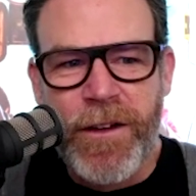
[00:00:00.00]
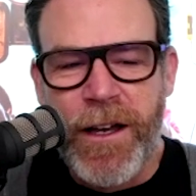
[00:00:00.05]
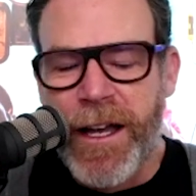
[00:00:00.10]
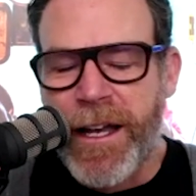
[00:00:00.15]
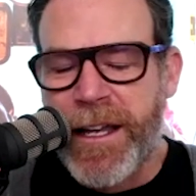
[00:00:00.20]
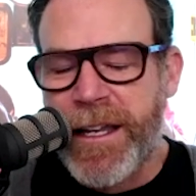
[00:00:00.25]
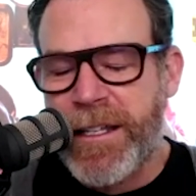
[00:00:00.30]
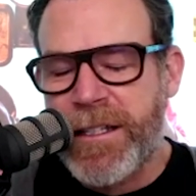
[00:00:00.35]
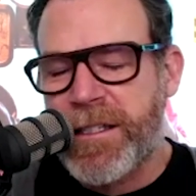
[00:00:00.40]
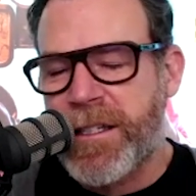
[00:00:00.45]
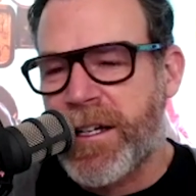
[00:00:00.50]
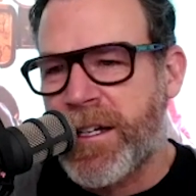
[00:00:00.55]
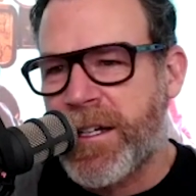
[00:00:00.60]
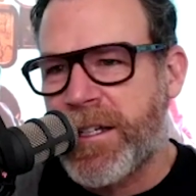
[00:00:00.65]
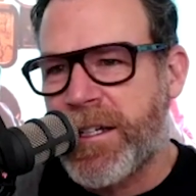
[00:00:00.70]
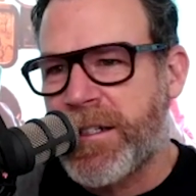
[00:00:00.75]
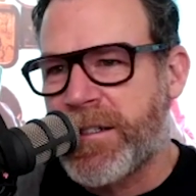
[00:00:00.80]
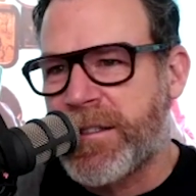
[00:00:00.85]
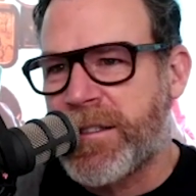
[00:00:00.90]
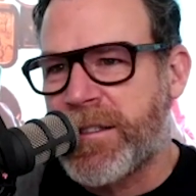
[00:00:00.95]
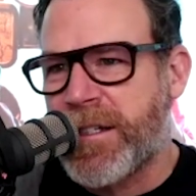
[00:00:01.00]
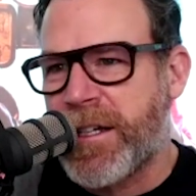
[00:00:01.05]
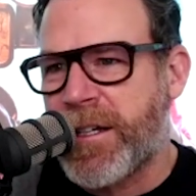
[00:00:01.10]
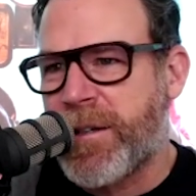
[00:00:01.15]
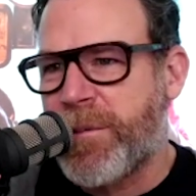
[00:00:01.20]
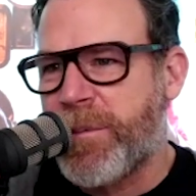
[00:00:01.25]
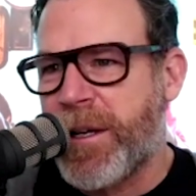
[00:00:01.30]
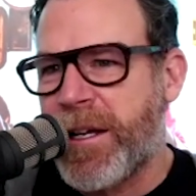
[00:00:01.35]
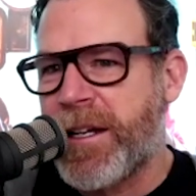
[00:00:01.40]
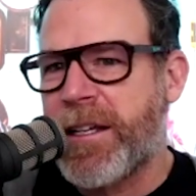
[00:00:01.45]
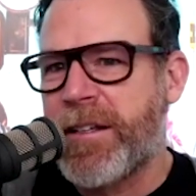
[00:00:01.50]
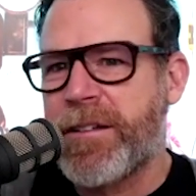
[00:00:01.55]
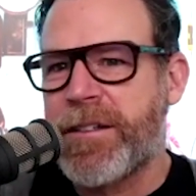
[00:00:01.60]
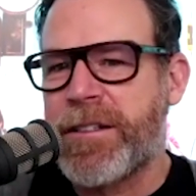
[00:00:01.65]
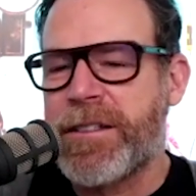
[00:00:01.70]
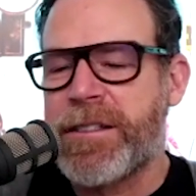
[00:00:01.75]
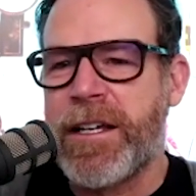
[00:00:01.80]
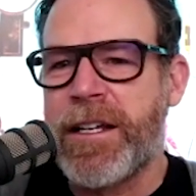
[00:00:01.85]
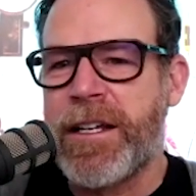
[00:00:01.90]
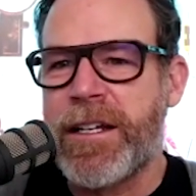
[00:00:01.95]
I could talk about how
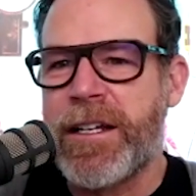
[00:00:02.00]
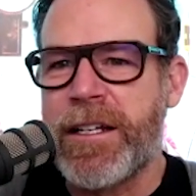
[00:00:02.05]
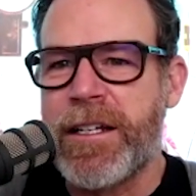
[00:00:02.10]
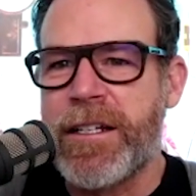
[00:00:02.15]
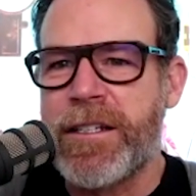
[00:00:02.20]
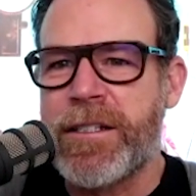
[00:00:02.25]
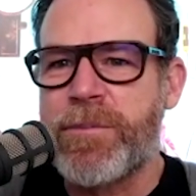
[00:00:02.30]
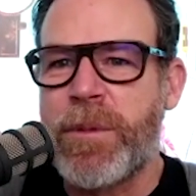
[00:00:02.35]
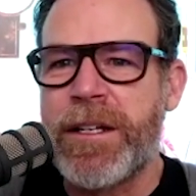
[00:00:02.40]
exciting it is.